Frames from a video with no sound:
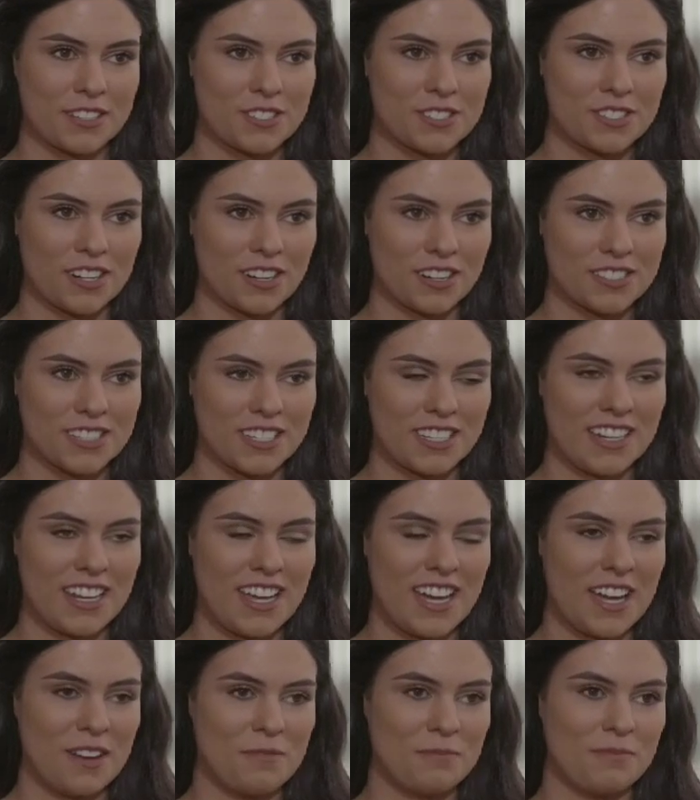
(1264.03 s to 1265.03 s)
in construction,
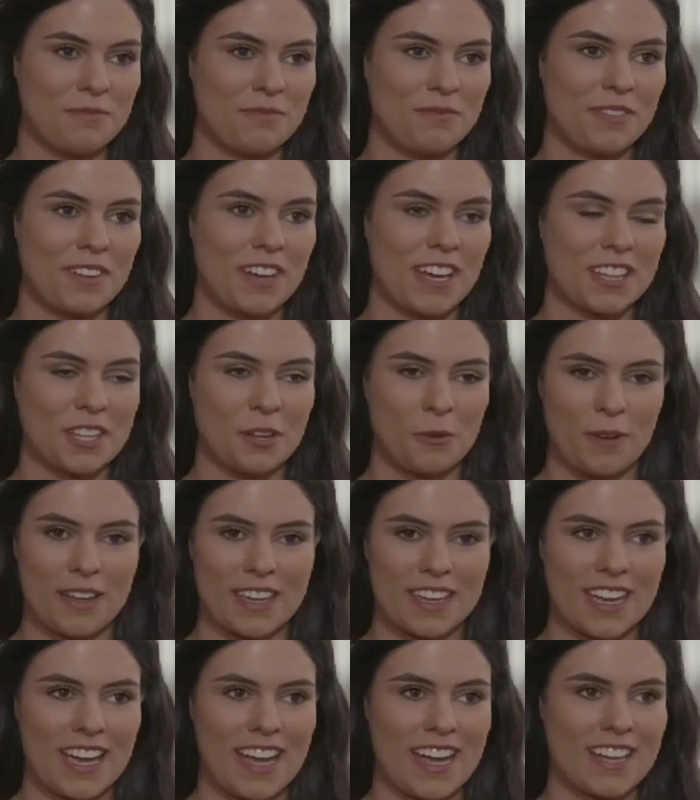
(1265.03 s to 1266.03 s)
at the
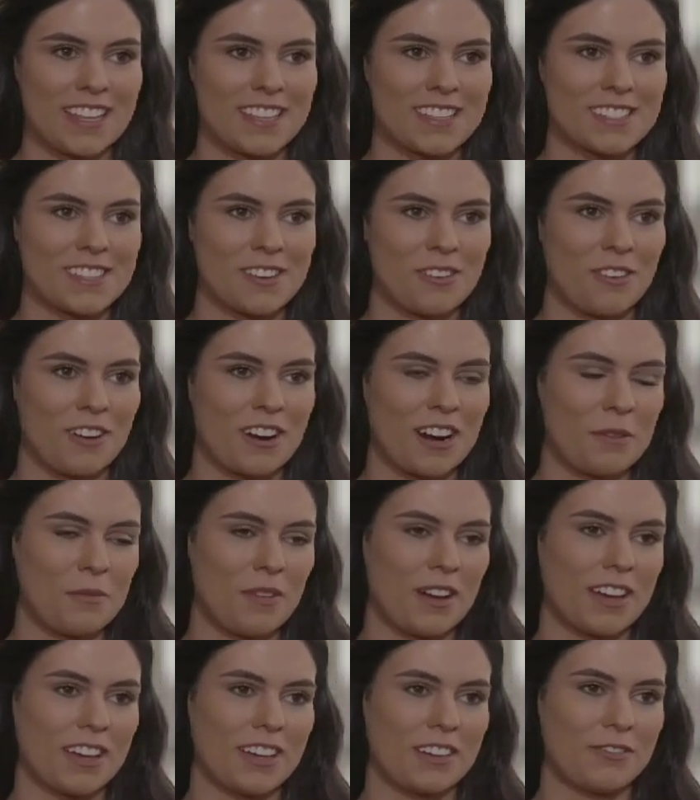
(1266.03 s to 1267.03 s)
weekends or
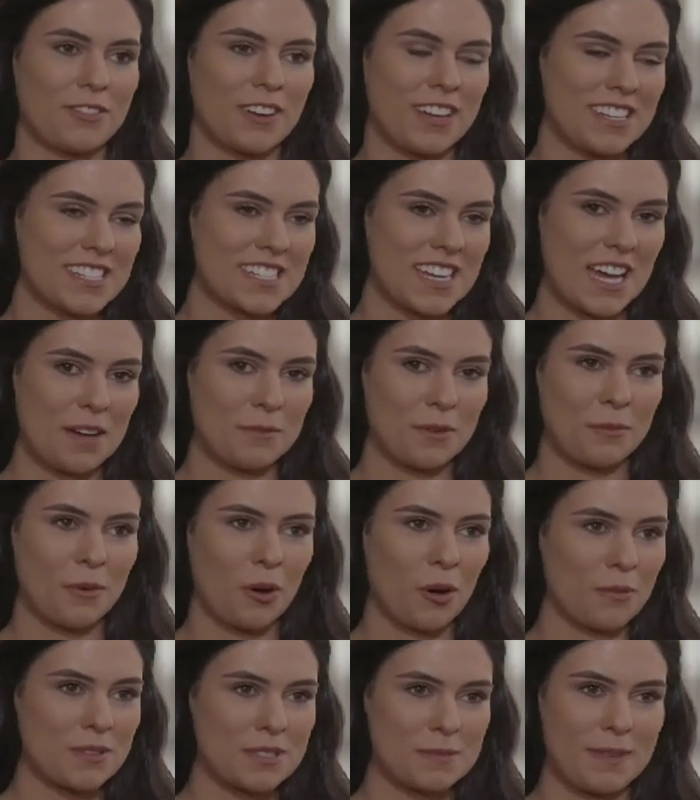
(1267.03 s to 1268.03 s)
free time, I'm
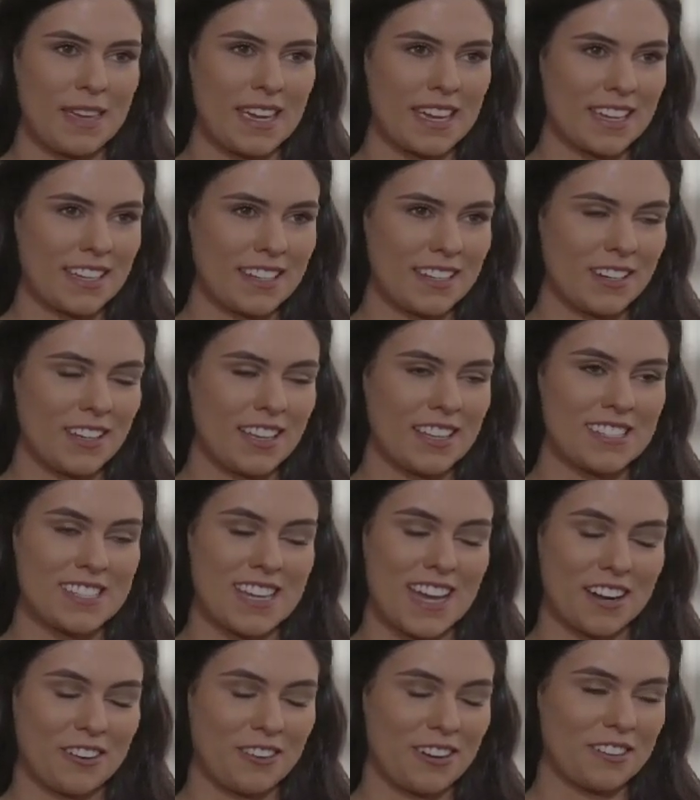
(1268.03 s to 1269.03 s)
always baking and
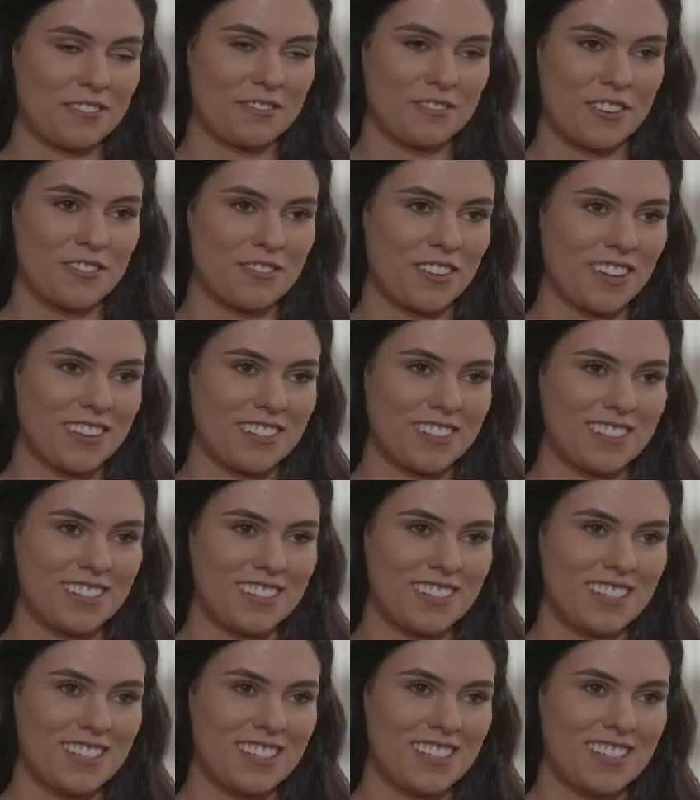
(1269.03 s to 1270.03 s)
decorating for fun.